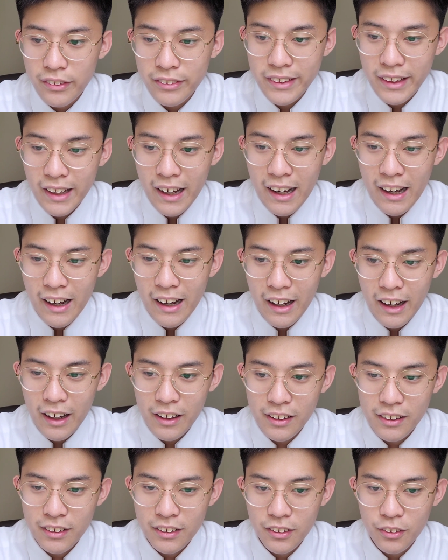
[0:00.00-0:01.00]

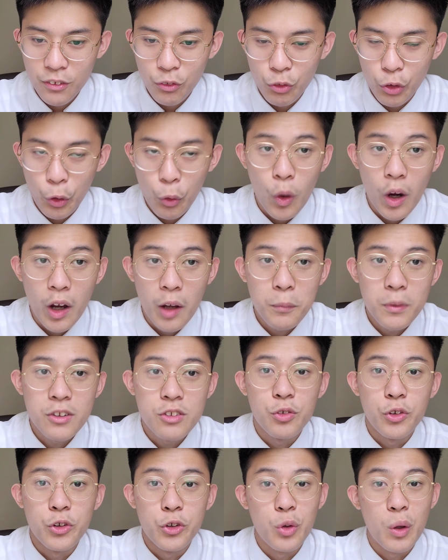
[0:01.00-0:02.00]
their
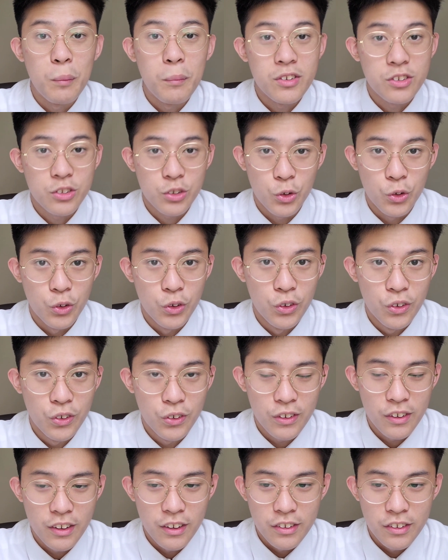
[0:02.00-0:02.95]
requirements for UMS score